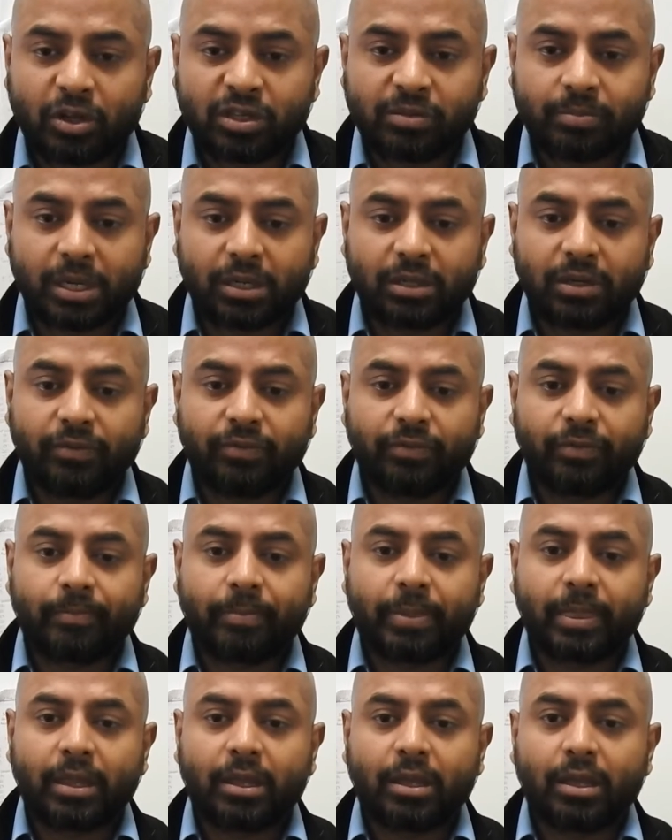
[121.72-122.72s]
prospective.
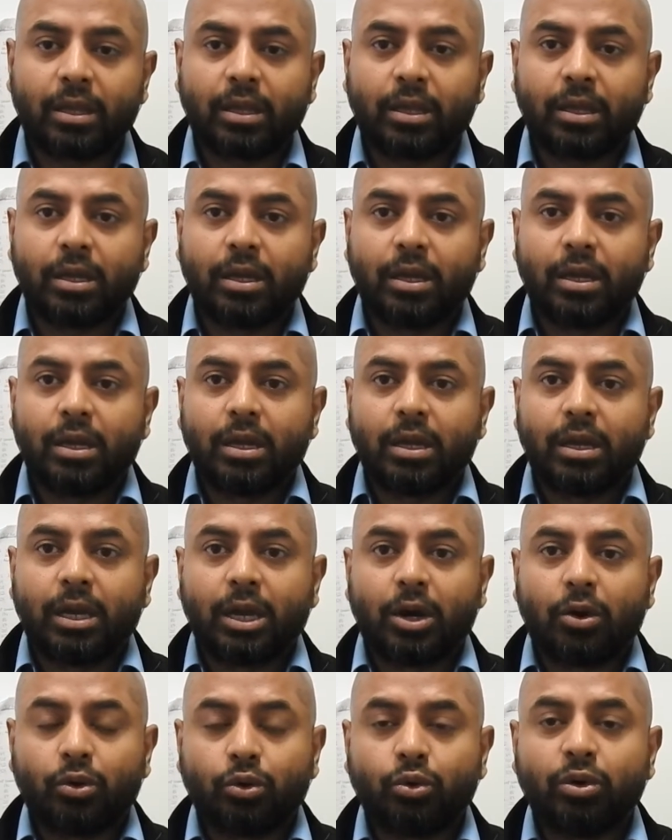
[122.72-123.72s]

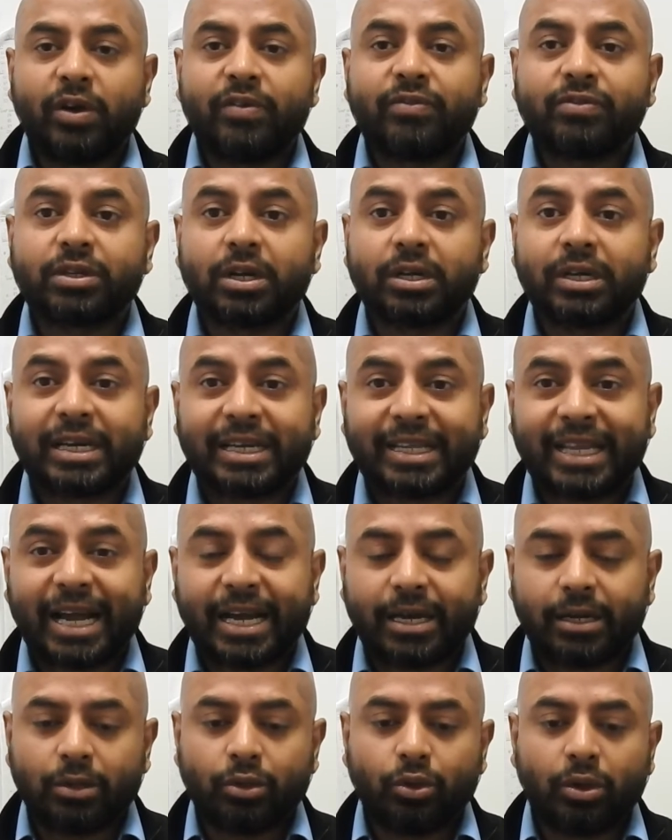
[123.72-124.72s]
Now you have studied
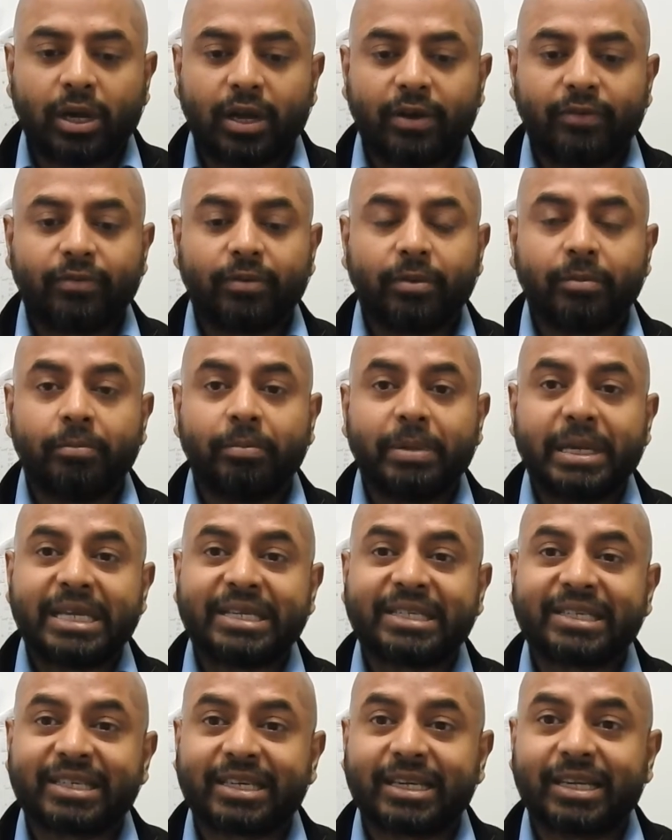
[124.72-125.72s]
that, you have
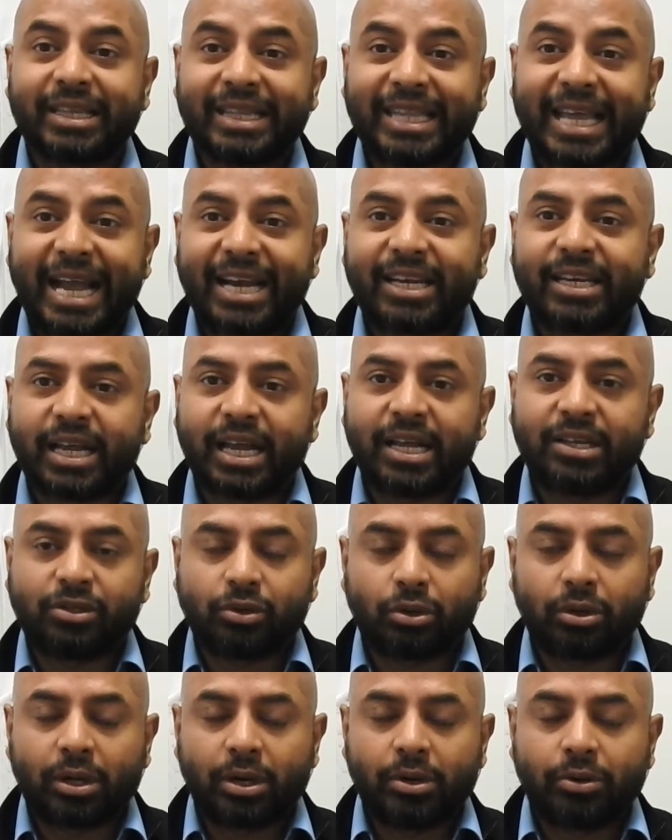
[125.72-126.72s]
based that as
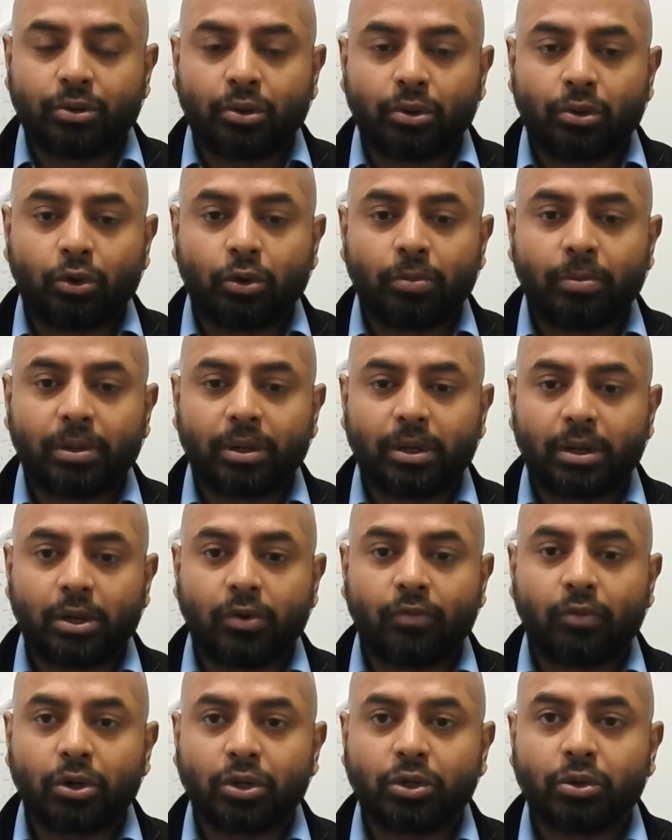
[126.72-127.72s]
your control group.
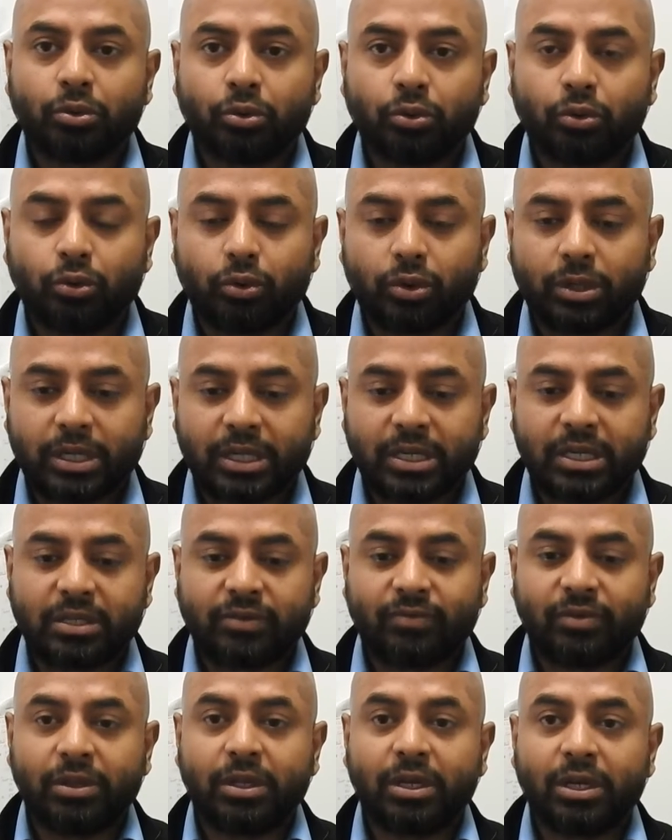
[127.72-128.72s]
Now what you do
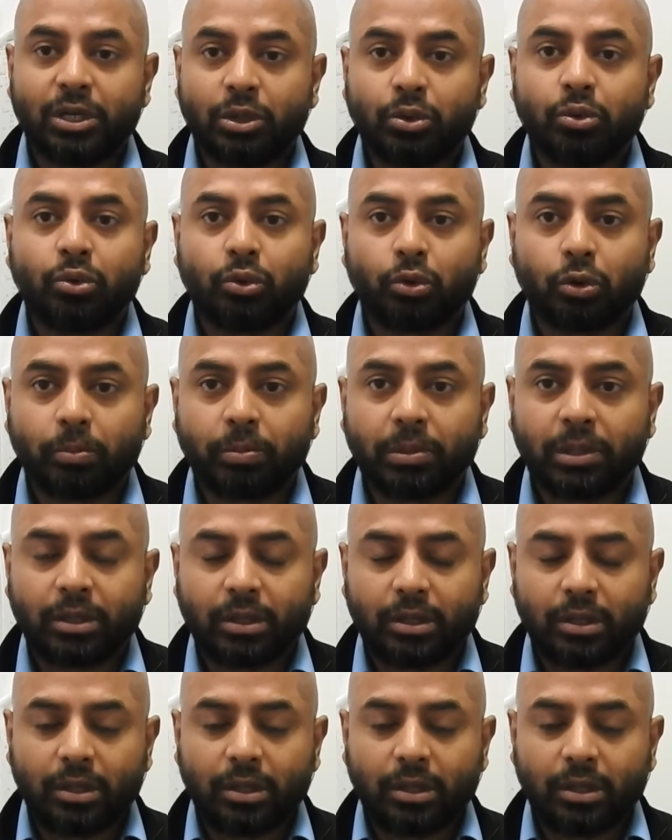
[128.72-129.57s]
is, with the new group,